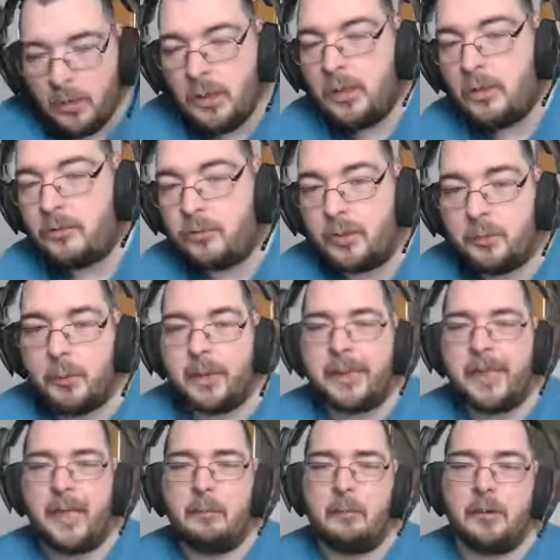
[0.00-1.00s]
Sorry my
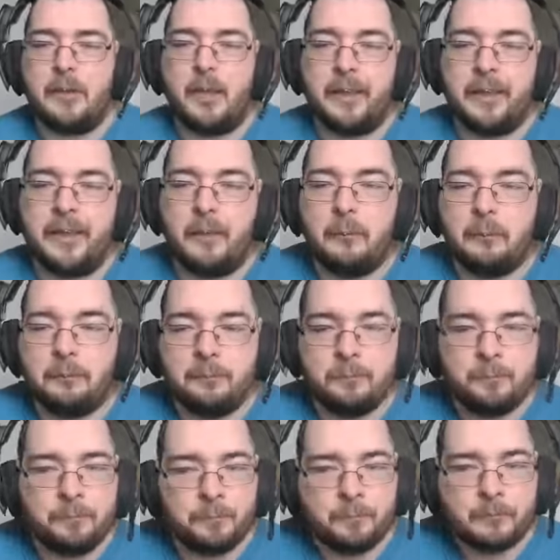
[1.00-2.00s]
camera cut out
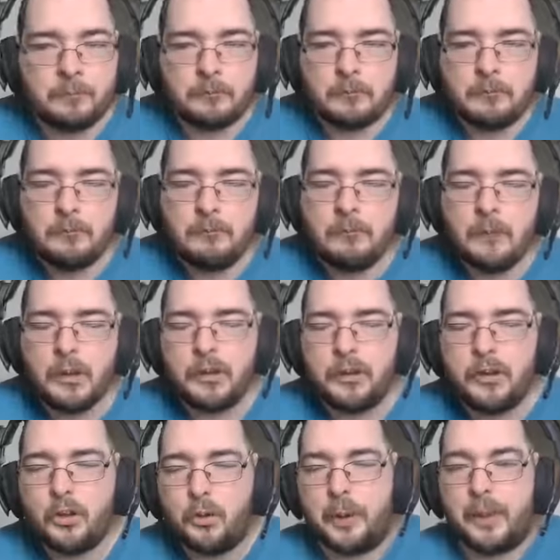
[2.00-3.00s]

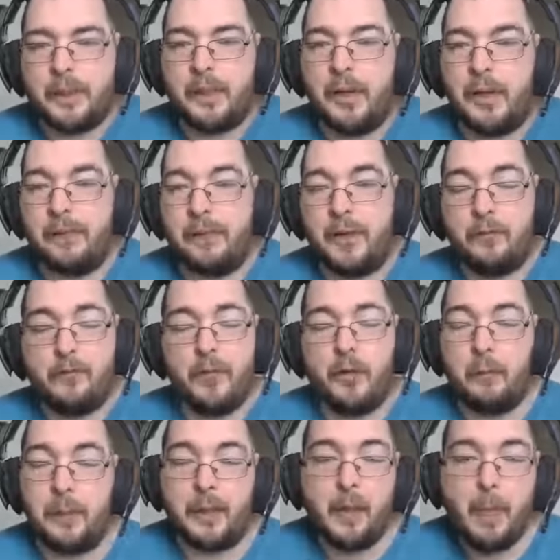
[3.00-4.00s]
during that
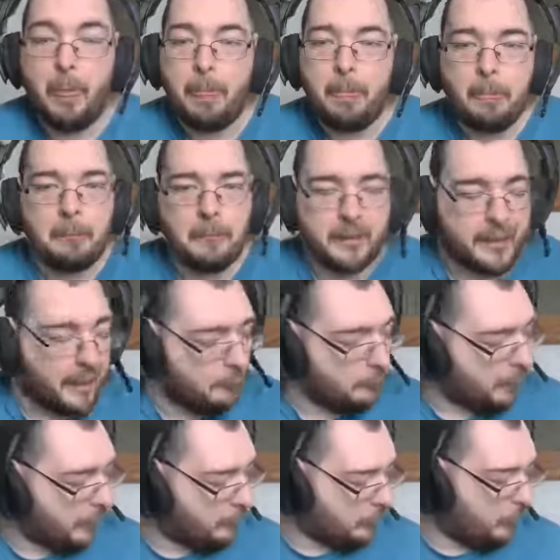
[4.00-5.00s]
filming. The camera
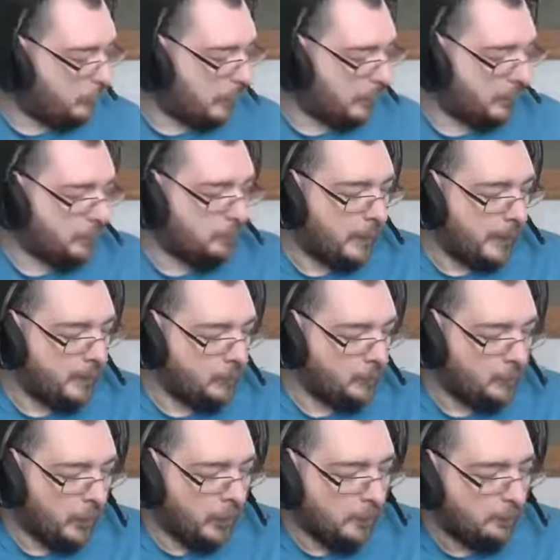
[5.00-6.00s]
hasn't got much space,
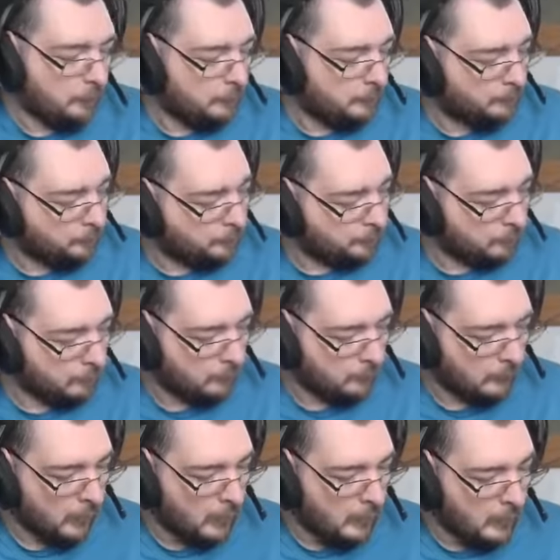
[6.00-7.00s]
so
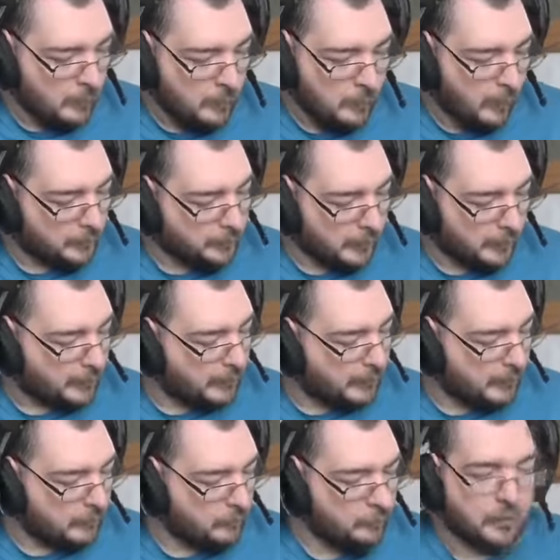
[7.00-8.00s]
I tried
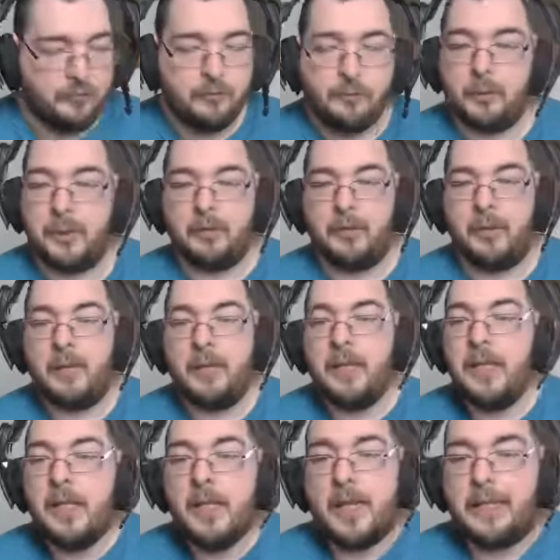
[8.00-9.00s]
deleting stuff, whatever.
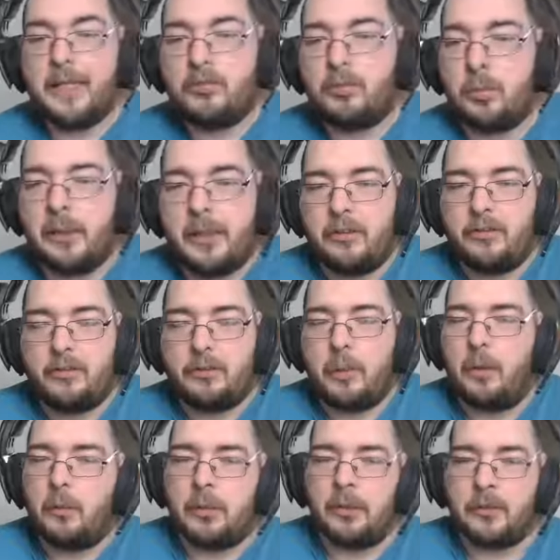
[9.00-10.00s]
It is what it is. That's why I
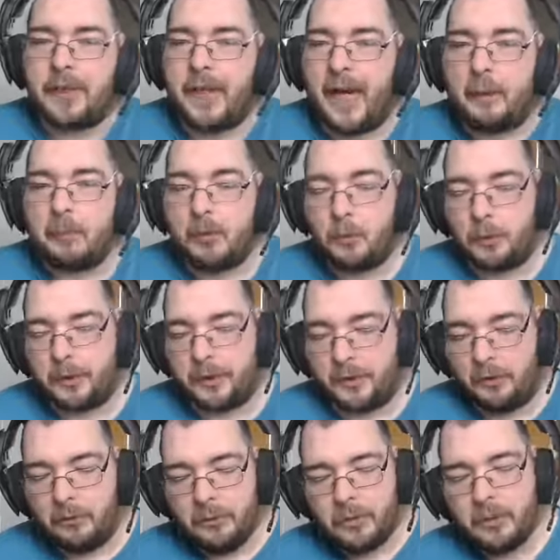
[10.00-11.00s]
want a camcorder, you
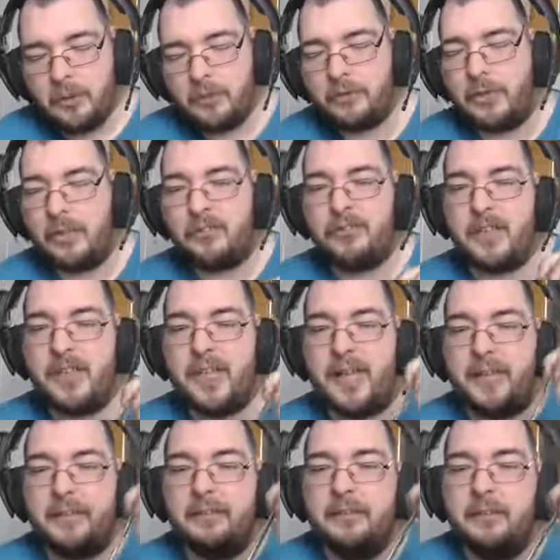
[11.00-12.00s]
know. So let's dig in.